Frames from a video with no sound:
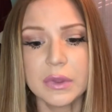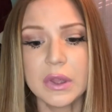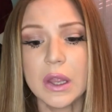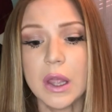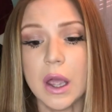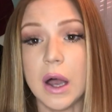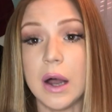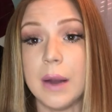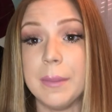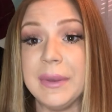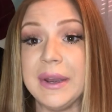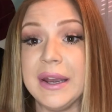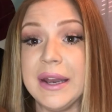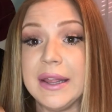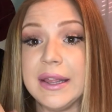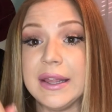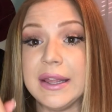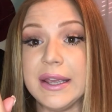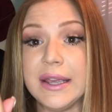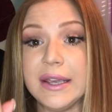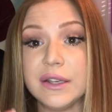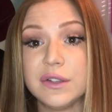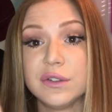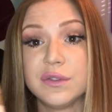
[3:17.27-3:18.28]
It
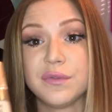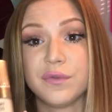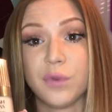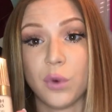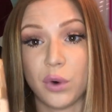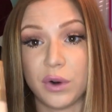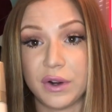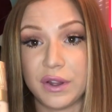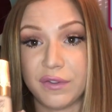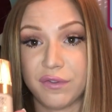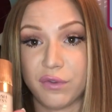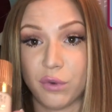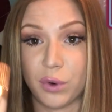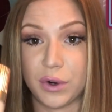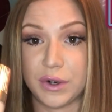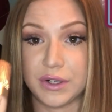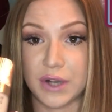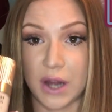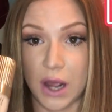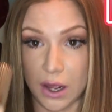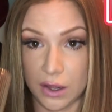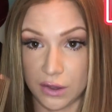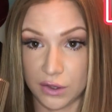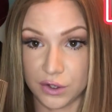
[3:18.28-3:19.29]
is
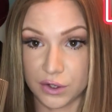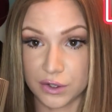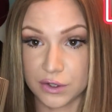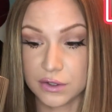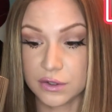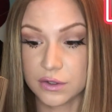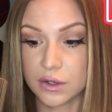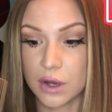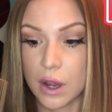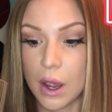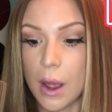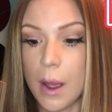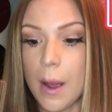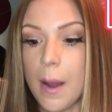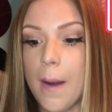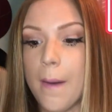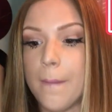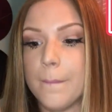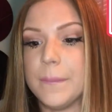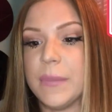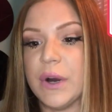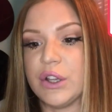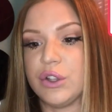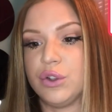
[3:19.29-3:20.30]
$44,
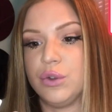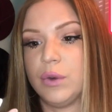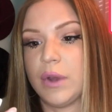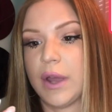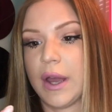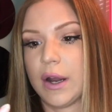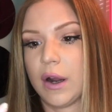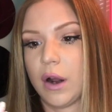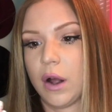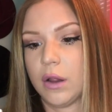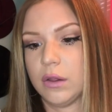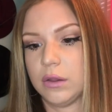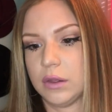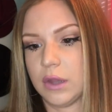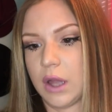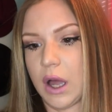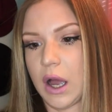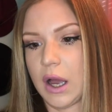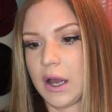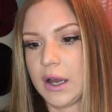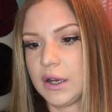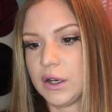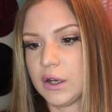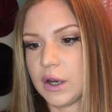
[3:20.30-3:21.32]
but you get a
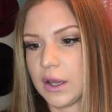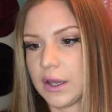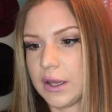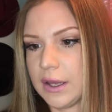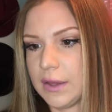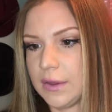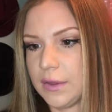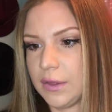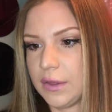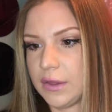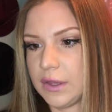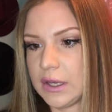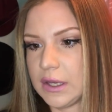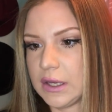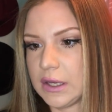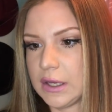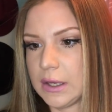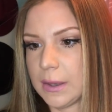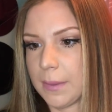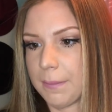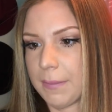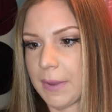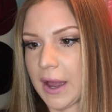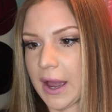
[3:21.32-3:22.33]
lot in
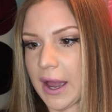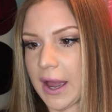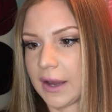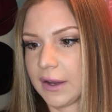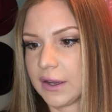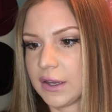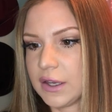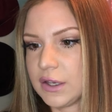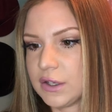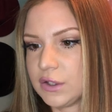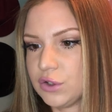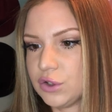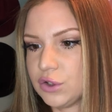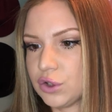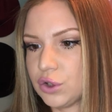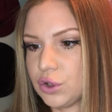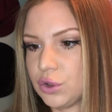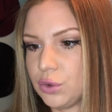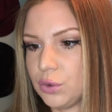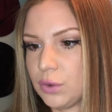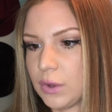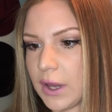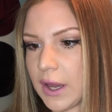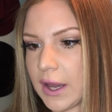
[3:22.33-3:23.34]
the package.
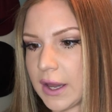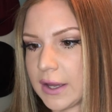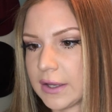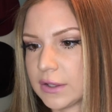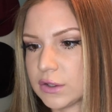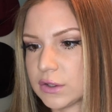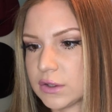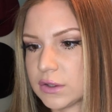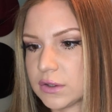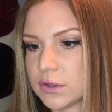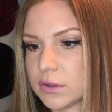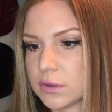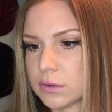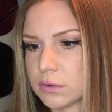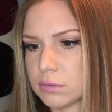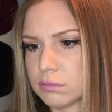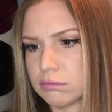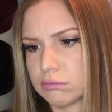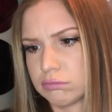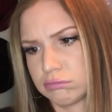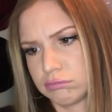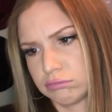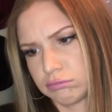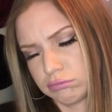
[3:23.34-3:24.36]
You get,
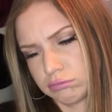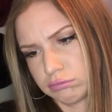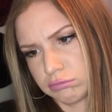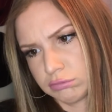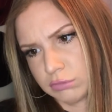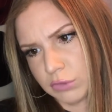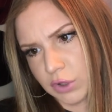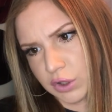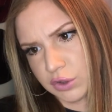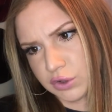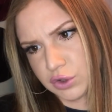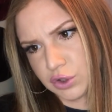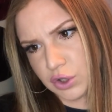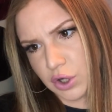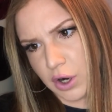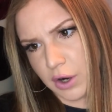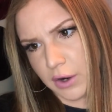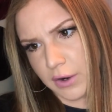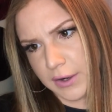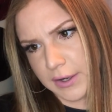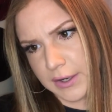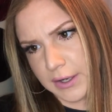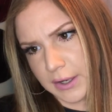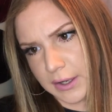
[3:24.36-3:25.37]

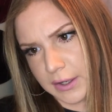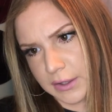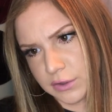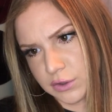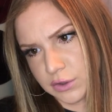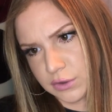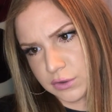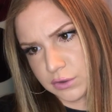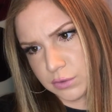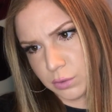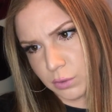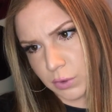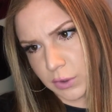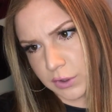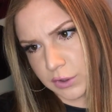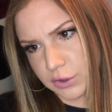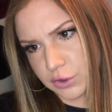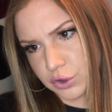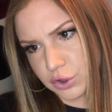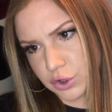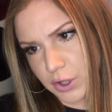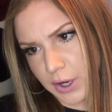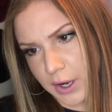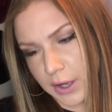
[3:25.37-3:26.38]
sorry, I just want to
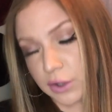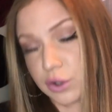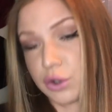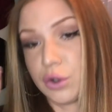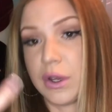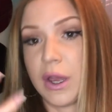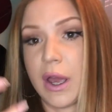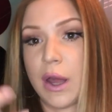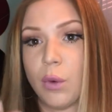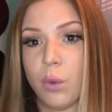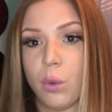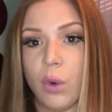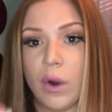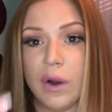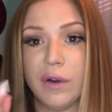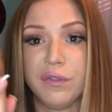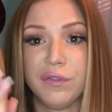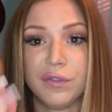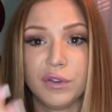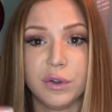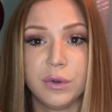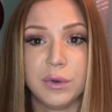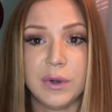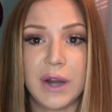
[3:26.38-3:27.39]
check. You get 1
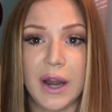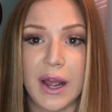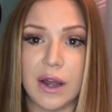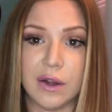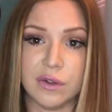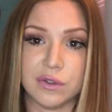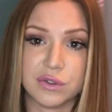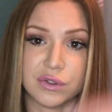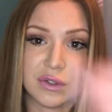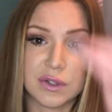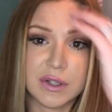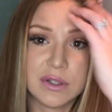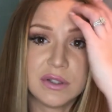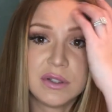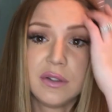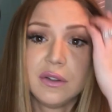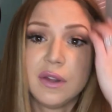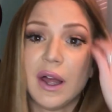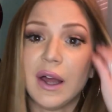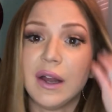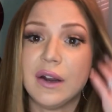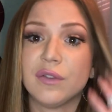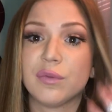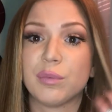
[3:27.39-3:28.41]
fluid ounce, so that's a
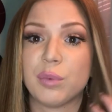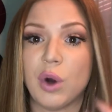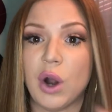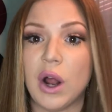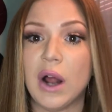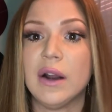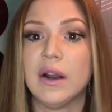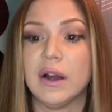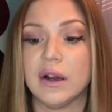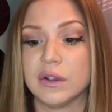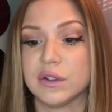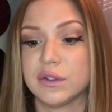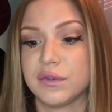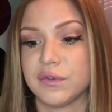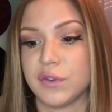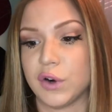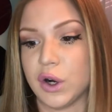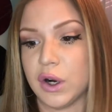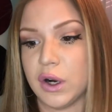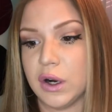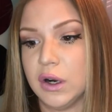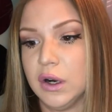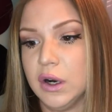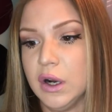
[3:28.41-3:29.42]
lot of product
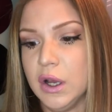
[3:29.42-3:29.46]
for,